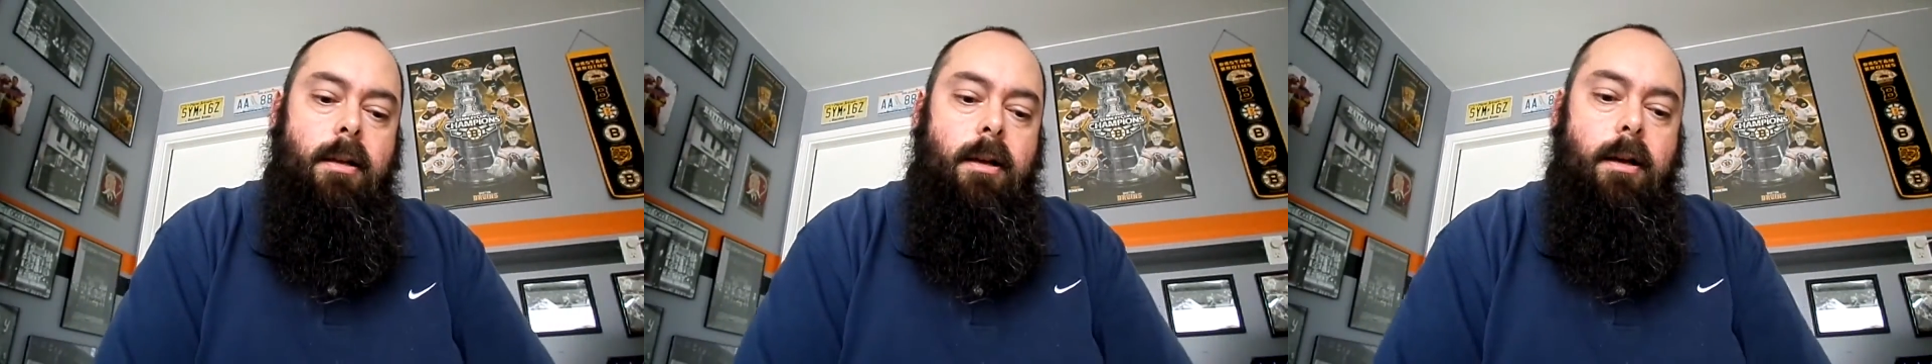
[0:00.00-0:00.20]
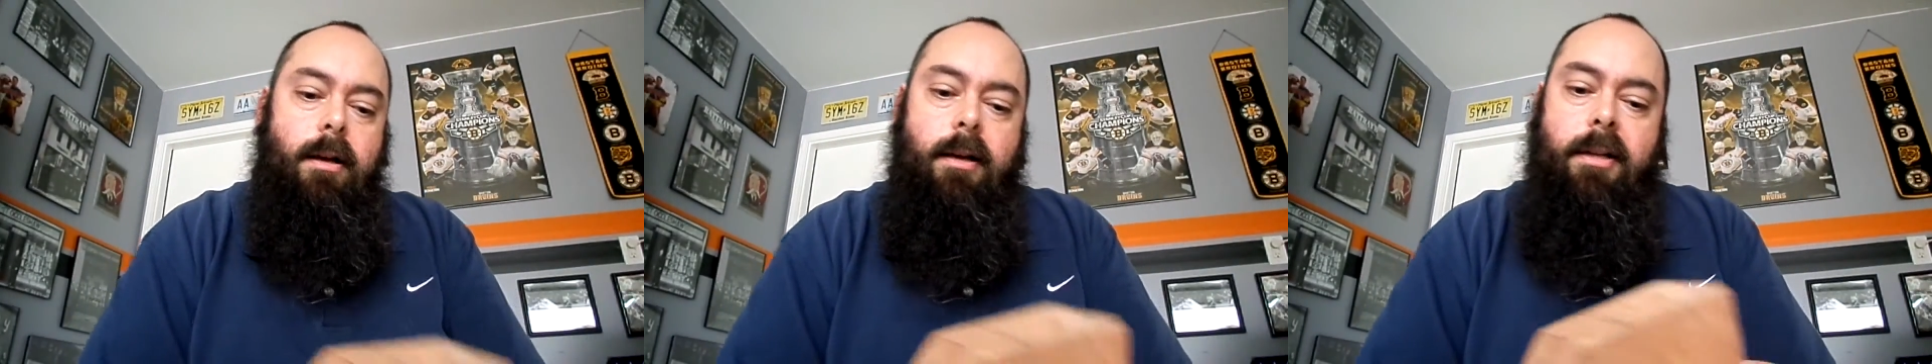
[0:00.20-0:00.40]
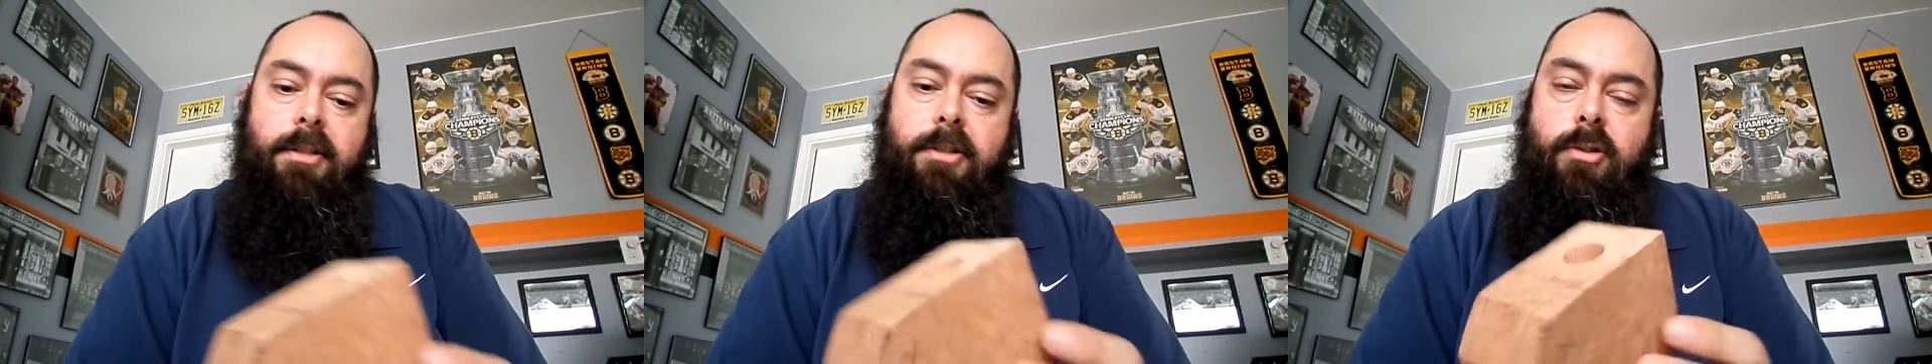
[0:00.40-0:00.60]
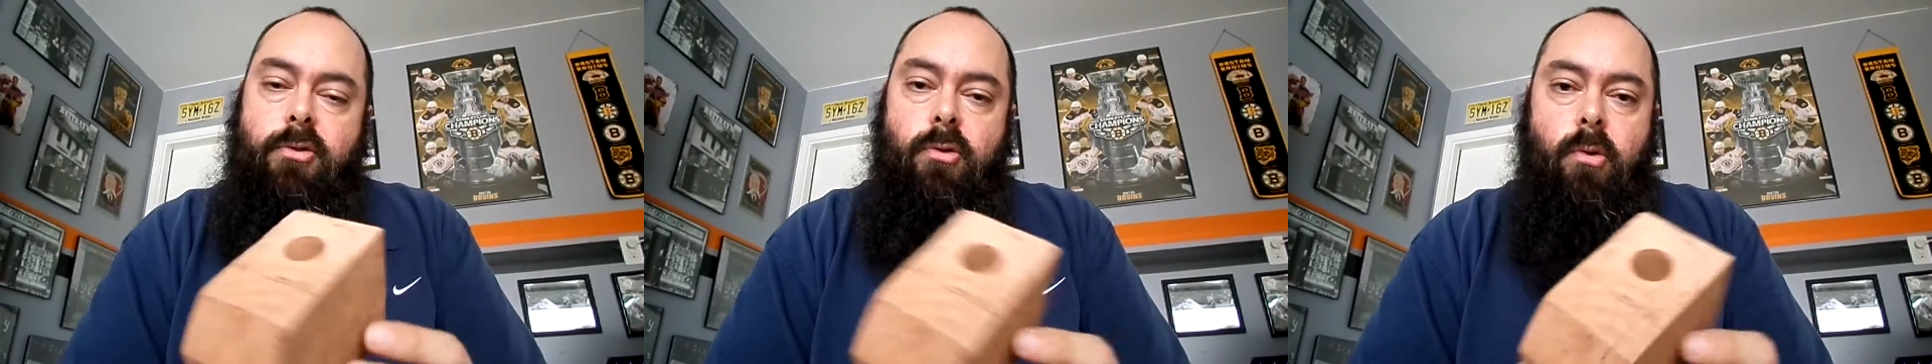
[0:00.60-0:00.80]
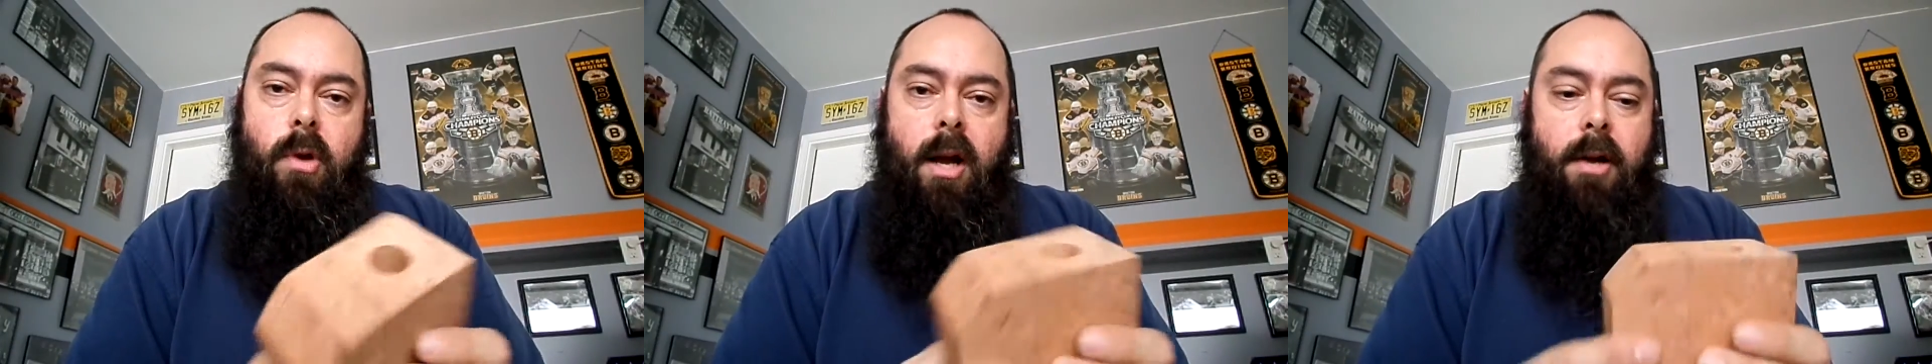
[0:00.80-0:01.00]
Uh, I just
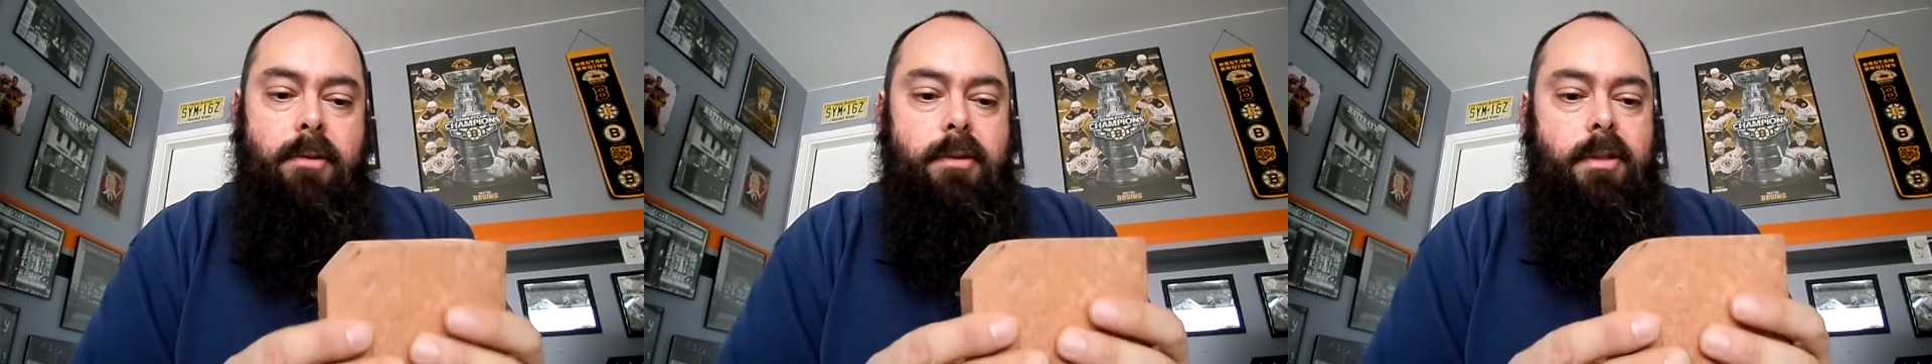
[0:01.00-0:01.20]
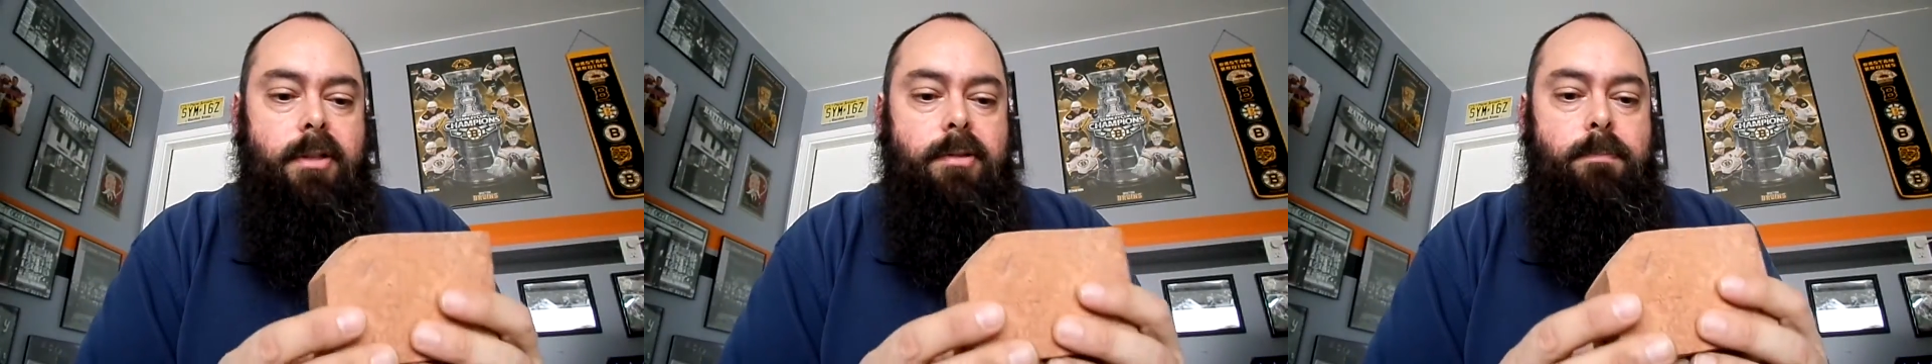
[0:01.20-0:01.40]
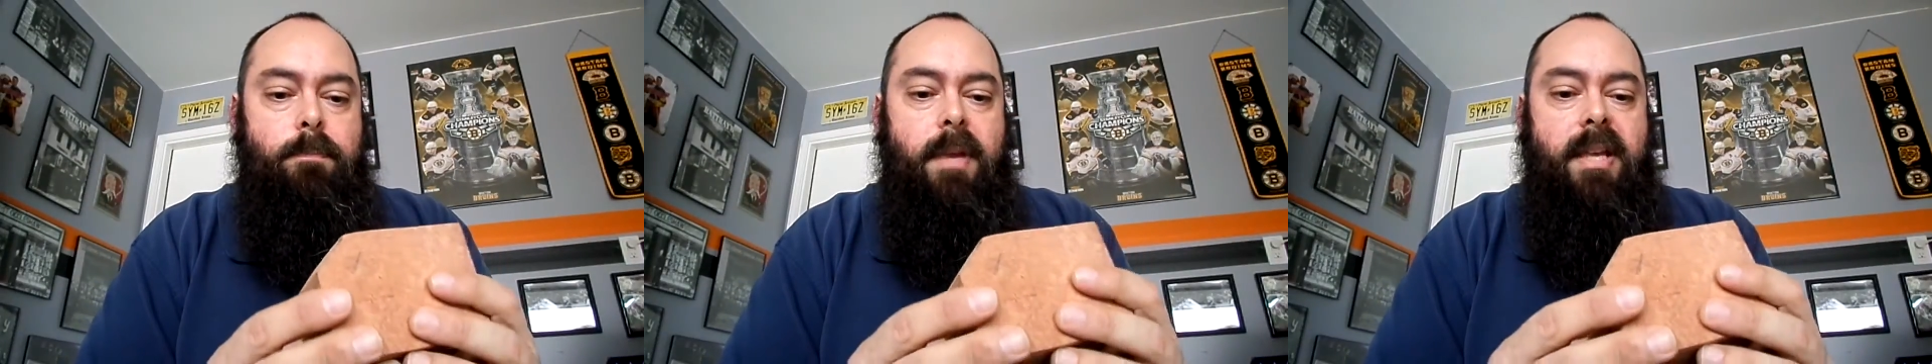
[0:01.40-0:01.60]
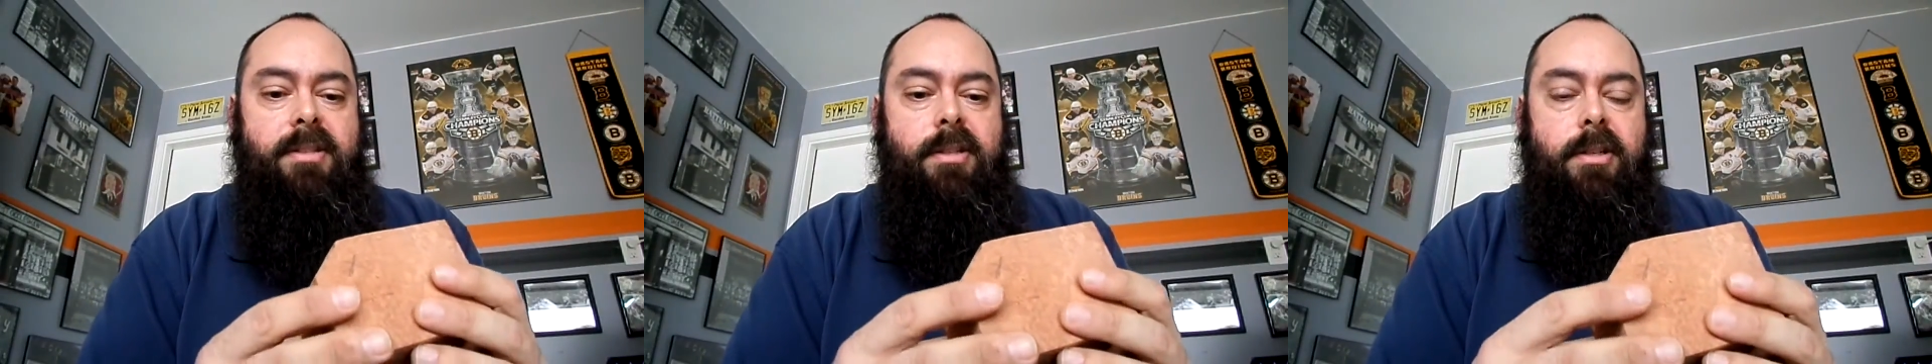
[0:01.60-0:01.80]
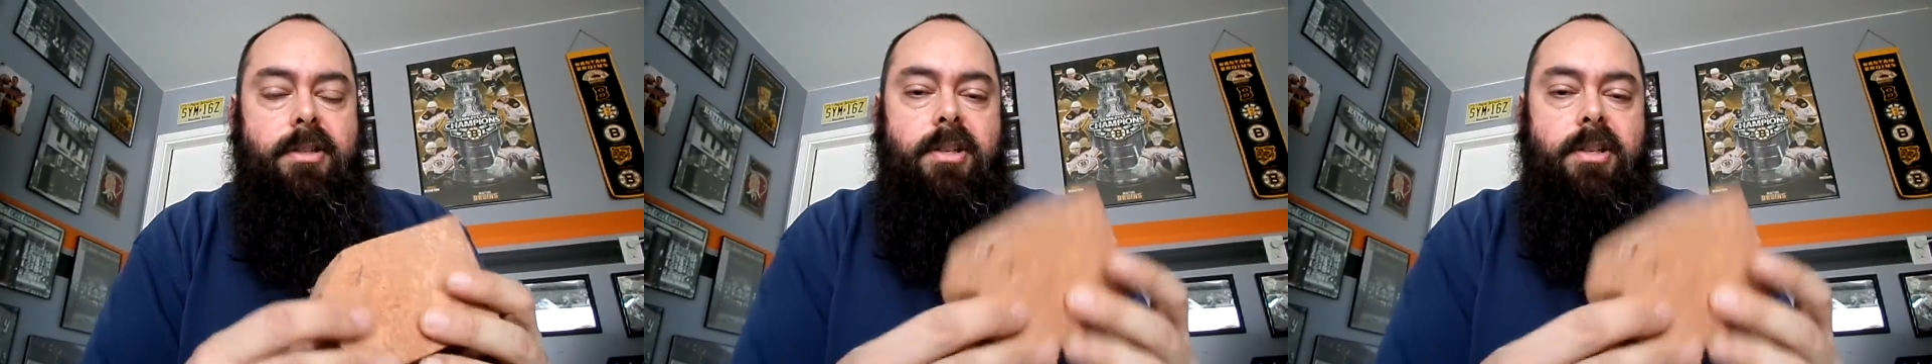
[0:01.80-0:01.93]
drew out the basic